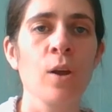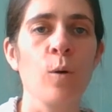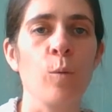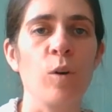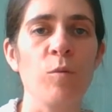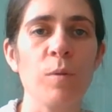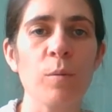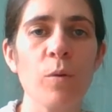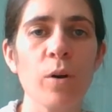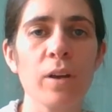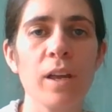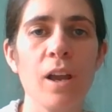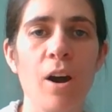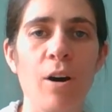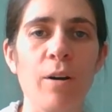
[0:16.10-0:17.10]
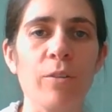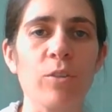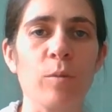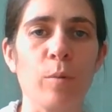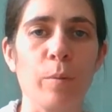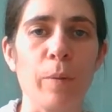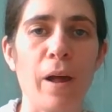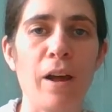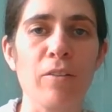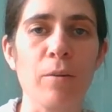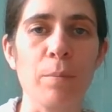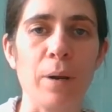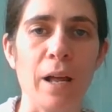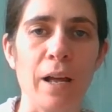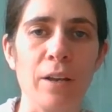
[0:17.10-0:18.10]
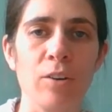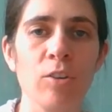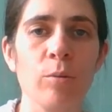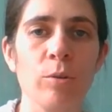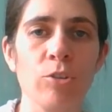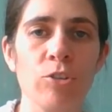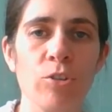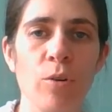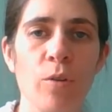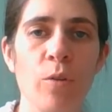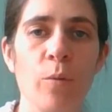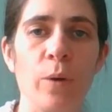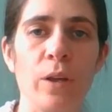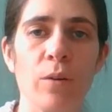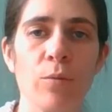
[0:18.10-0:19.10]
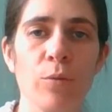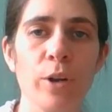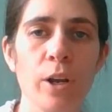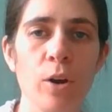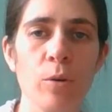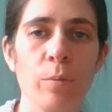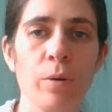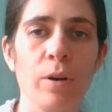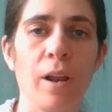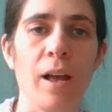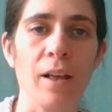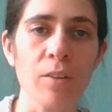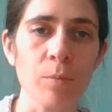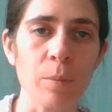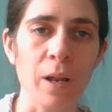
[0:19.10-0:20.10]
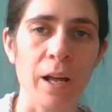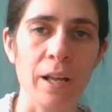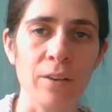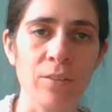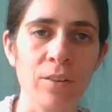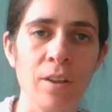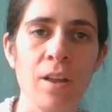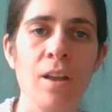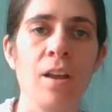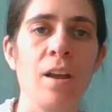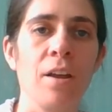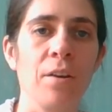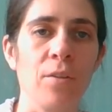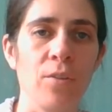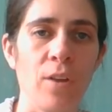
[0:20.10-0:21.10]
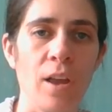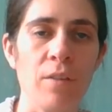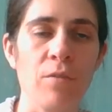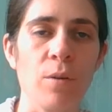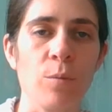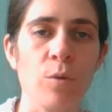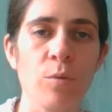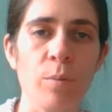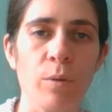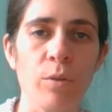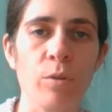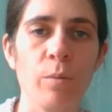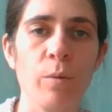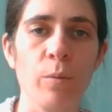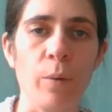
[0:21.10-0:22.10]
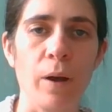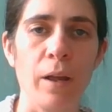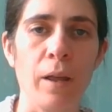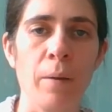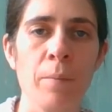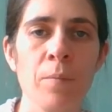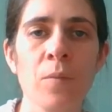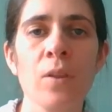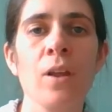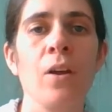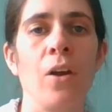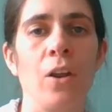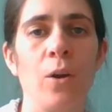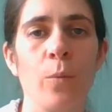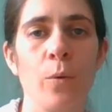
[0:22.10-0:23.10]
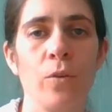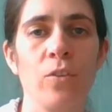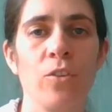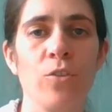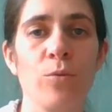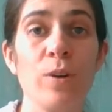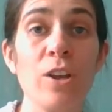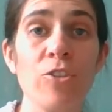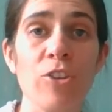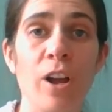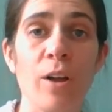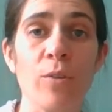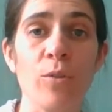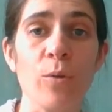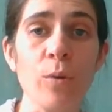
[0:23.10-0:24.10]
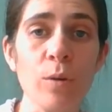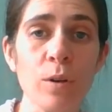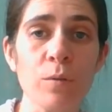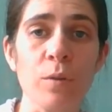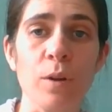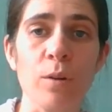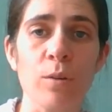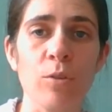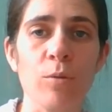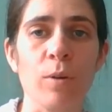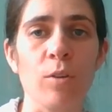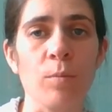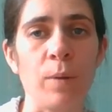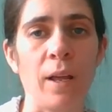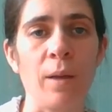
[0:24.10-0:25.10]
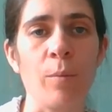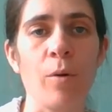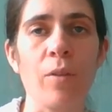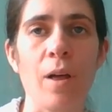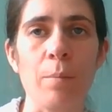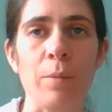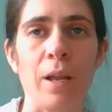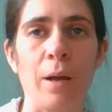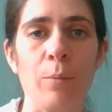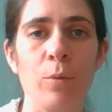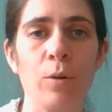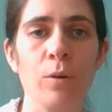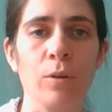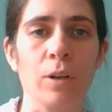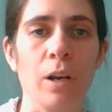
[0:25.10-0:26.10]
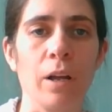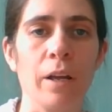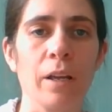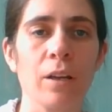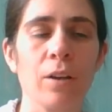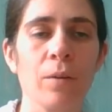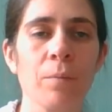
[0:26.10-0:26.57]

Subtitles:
We've been working hard to prepare a plan to ensure that we can reopen as planned in a safe and responsible way, and I wanted to reach out to all of you to explain what that plan will look like.